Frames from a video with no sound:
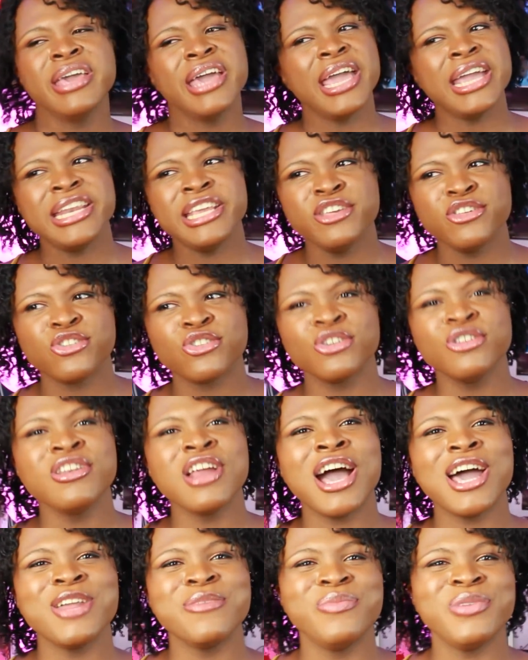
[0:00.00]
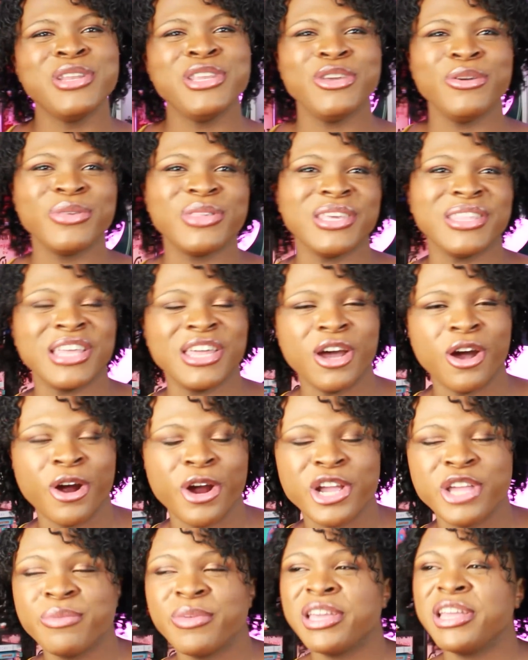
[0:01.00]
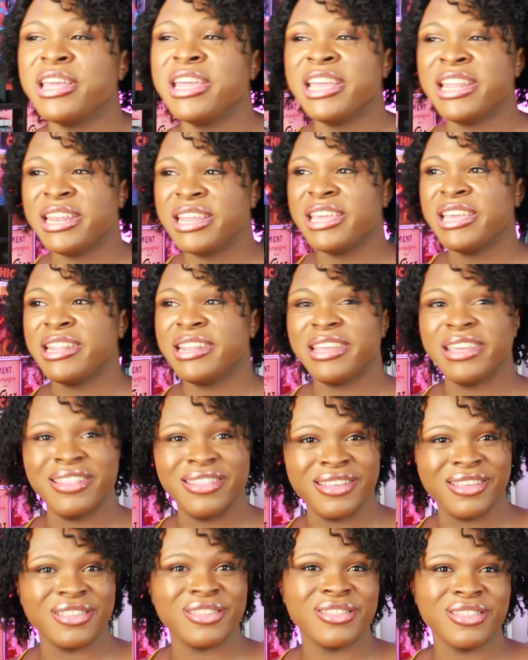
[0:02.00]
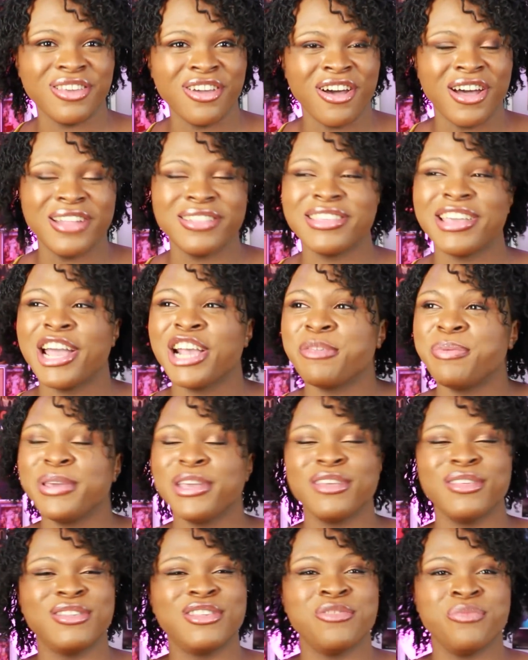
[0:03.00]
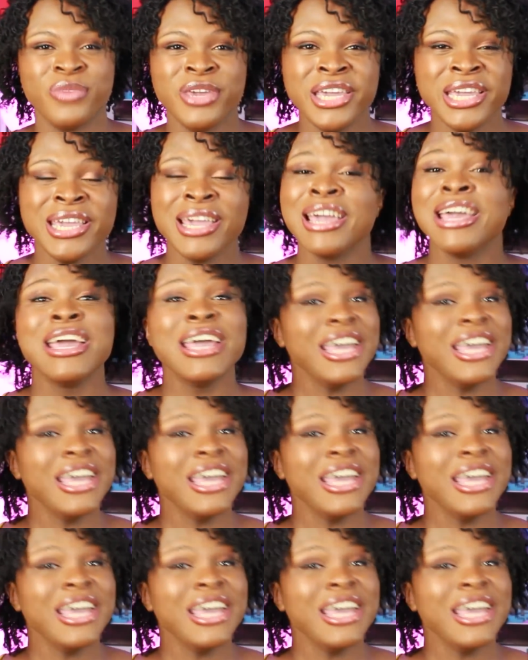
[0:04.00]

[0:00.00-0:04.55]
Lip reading: And he should not have been using that argument in this context, because to me,